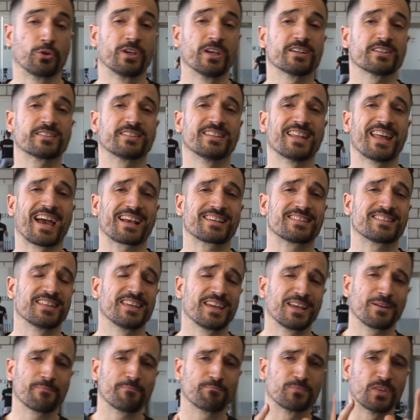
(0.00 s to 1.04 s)
here's the next
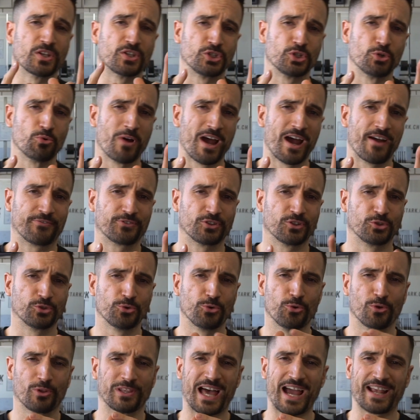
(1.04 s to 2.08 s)
thing that you have to
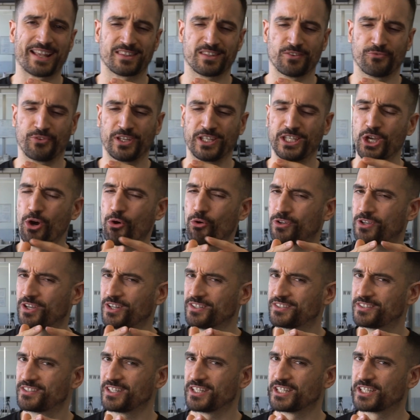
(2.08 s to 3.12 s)
do. Like the video,
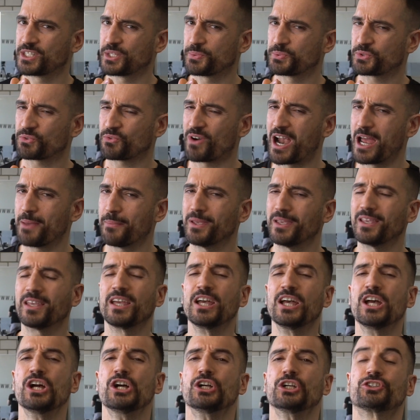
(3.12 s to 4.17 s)
consider subscribing,
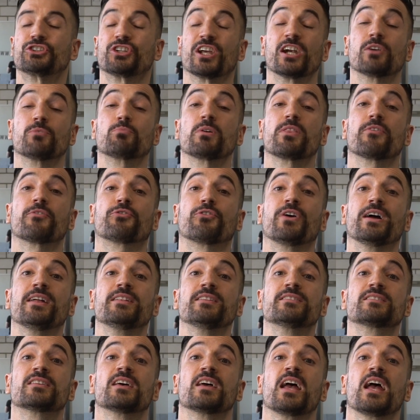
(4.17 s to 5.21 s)
share it with your
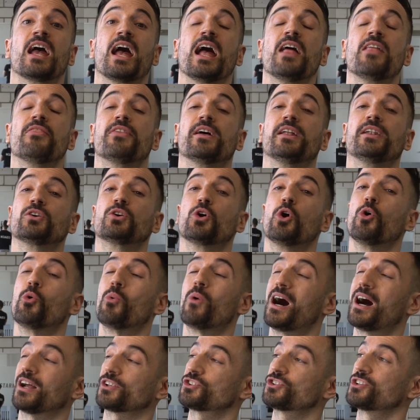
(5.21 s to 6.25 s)
friends, and then go
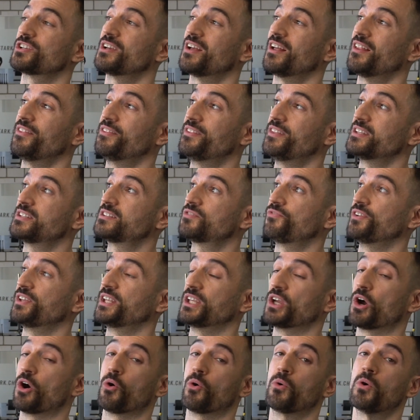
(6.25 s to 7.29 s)
watch this
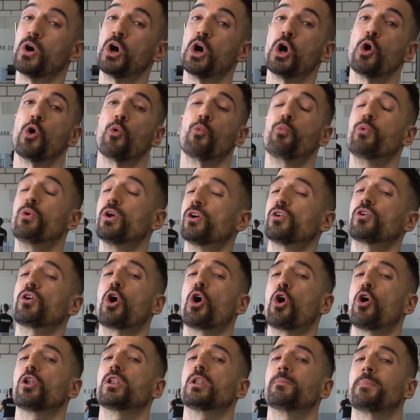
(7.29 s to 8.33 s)
video. We're
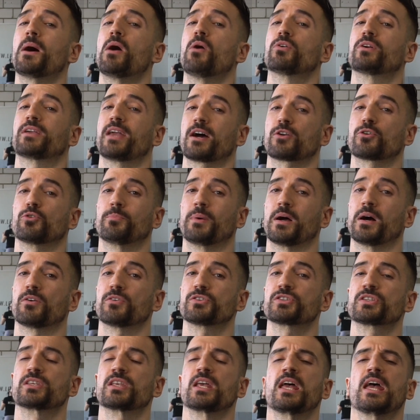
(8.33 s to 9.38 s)
all about
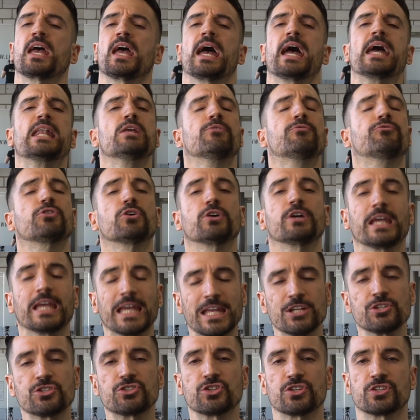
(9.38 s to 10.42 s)
kettlebells. And if you're
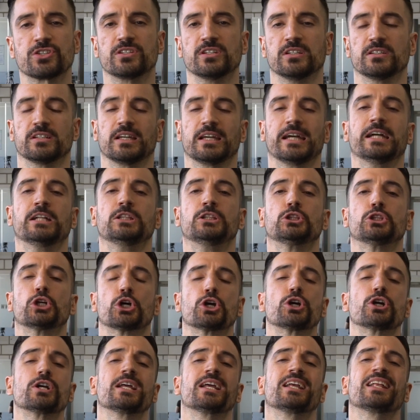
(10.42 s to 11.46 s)
interested in
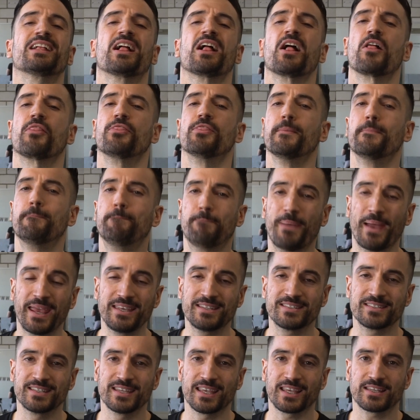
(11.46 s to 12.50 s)
learning the
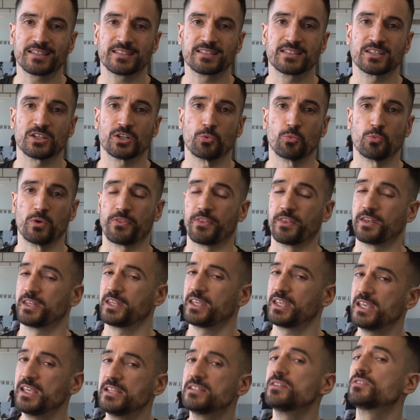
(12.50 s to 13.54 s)
basics with an
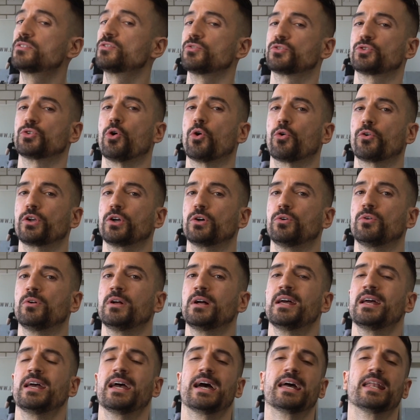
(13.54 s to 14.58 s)
easy tutorial
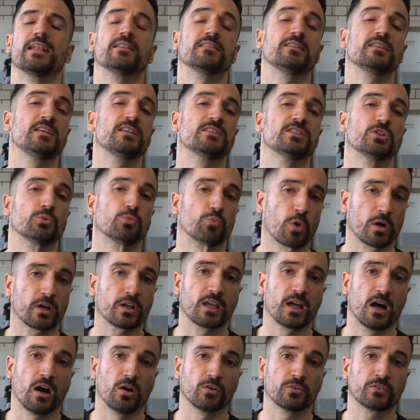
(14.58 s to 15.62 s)
and an easy
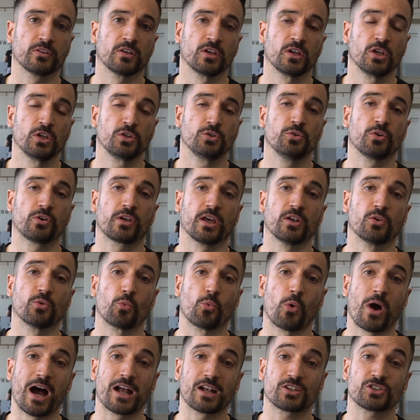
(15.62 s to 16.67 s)
workout, you can
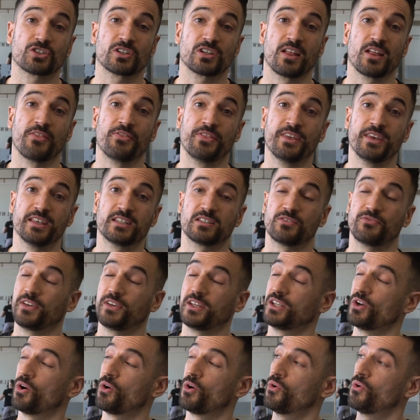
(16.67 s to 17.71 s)
watch this
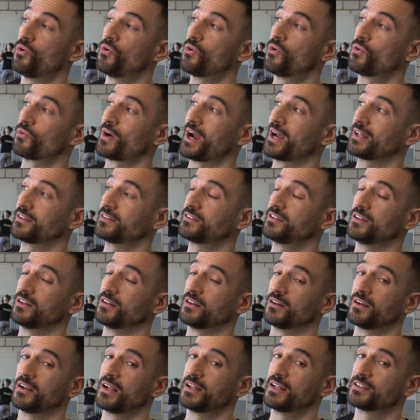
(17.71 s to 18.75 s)
video right
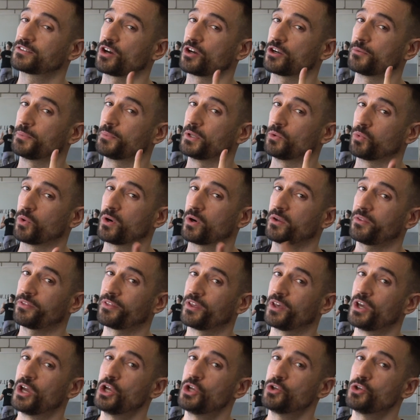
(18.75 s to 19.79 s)
here. It's gonna be worth
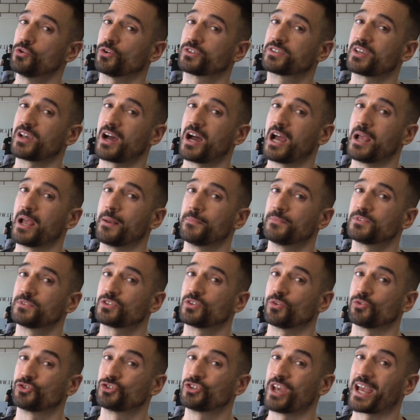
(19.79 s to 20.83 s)
your time.
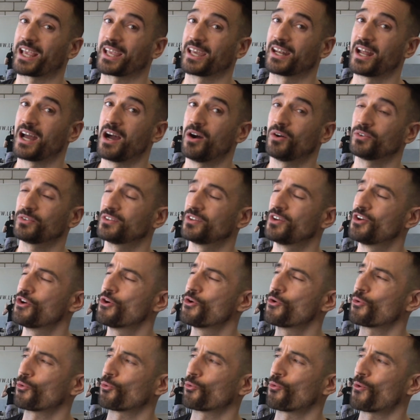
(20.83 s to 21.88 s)
So check it out
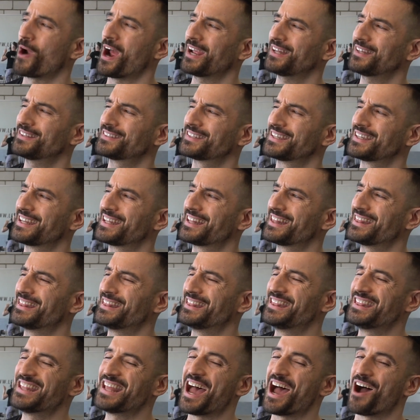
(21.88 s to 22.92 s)
right
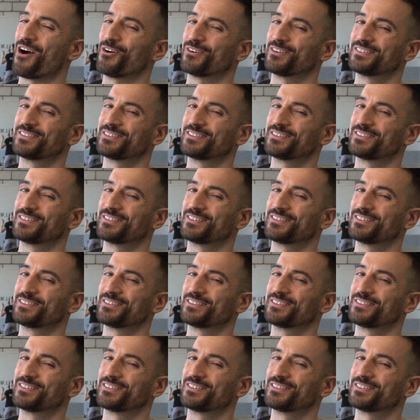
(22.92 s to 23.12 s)
now.